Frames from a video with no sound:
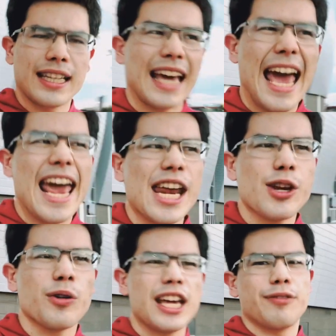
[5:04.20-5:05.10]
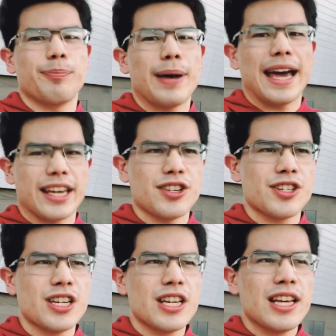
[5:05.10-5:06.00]
like annual gift
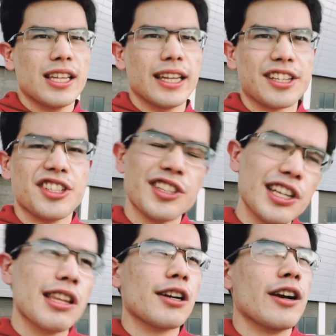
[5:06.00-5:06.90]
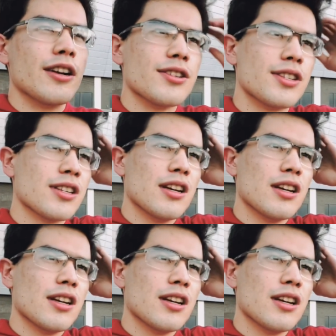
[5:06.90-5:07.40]
package like Steelers,